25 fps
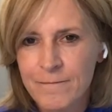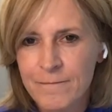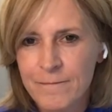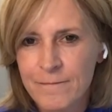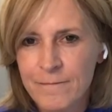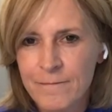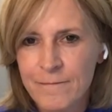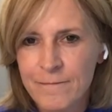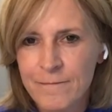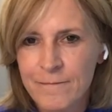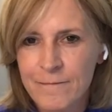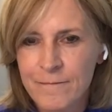
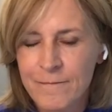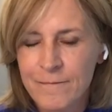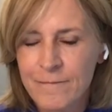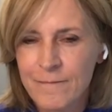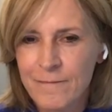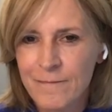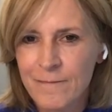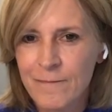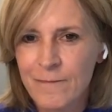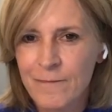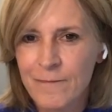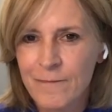
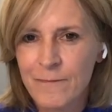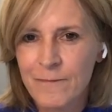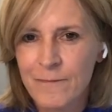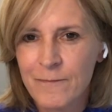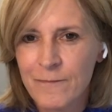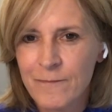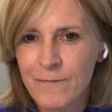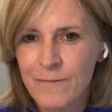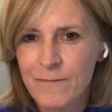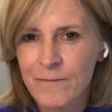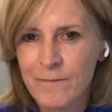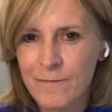
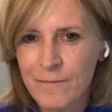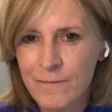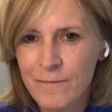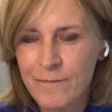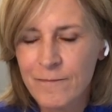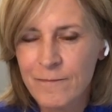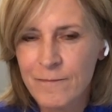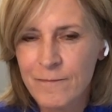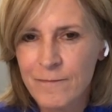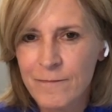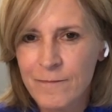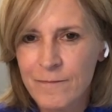
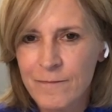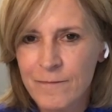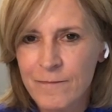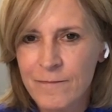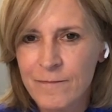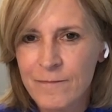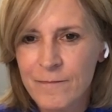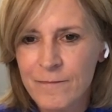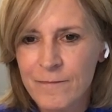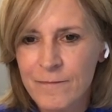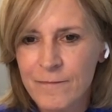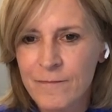
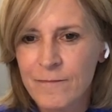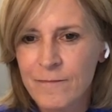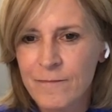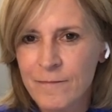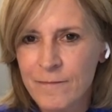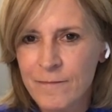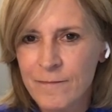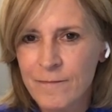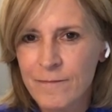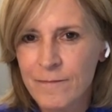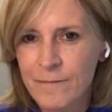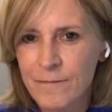
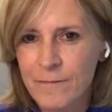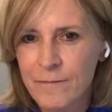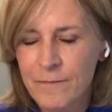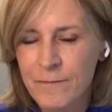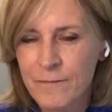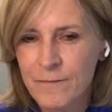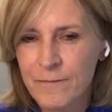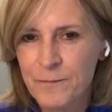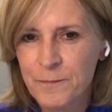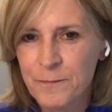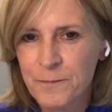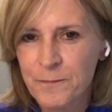
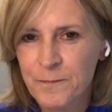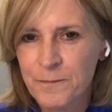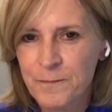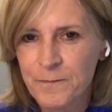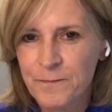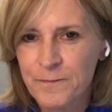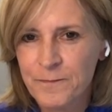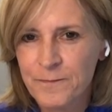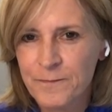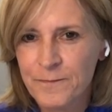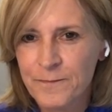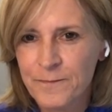
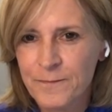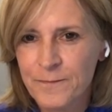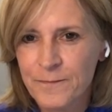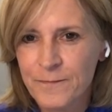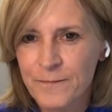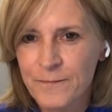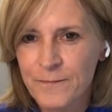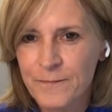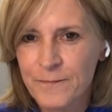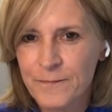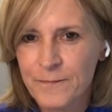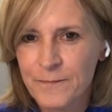
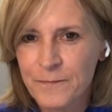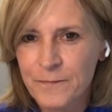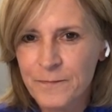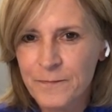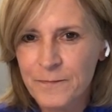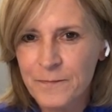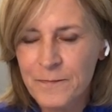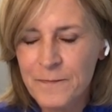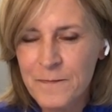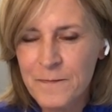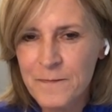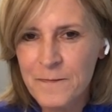
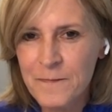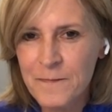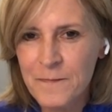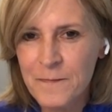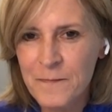(silent)